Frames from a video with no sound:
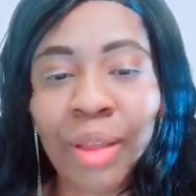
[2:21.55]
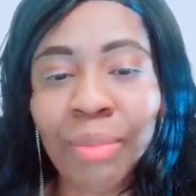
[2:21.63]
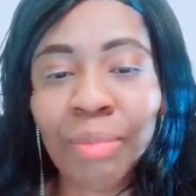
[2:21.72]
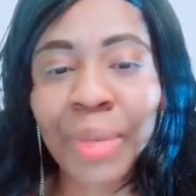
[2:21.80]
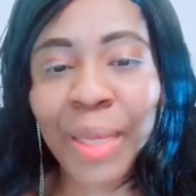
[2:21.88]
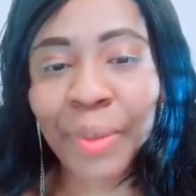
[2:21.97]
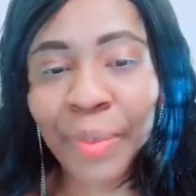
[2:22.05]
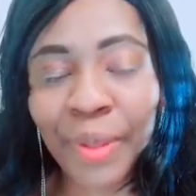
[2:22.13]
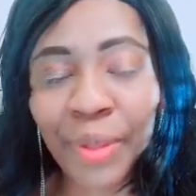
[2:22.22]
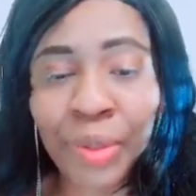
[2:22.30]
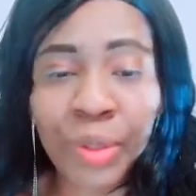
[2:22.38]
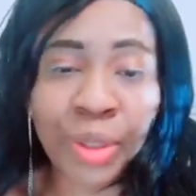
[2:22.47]
maybe
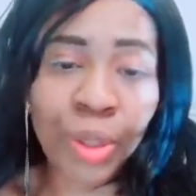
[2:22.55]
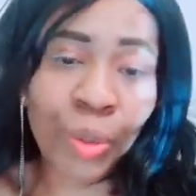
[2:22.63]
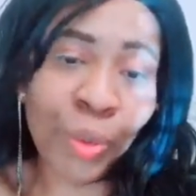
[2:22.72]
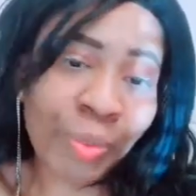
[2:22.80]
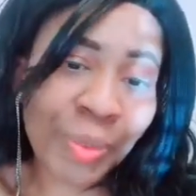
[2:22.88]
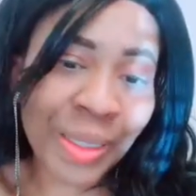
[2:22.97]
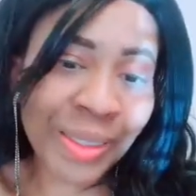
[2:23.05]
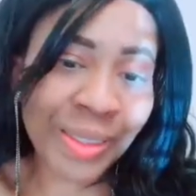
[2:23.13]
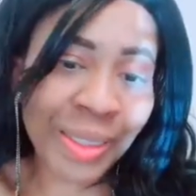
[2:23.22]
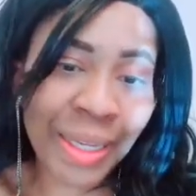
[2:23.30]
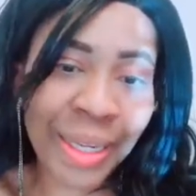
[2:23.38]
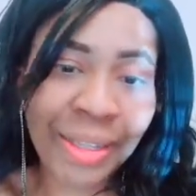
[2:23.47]
you're on a low
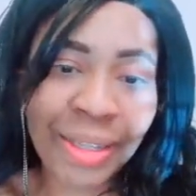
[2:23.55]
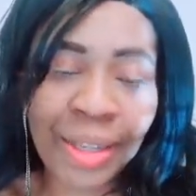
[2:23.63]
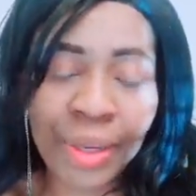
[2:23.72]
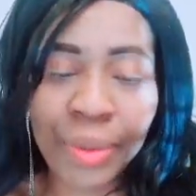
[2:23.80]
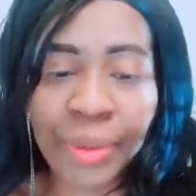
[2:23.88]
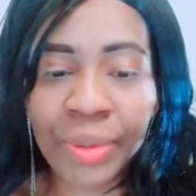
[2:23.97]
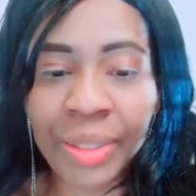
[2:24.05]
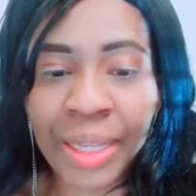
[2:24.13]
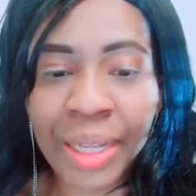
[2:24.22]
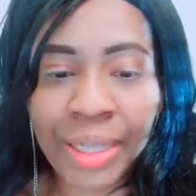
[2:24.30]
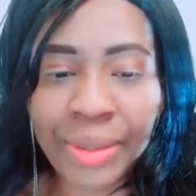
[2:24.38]
budget and all that,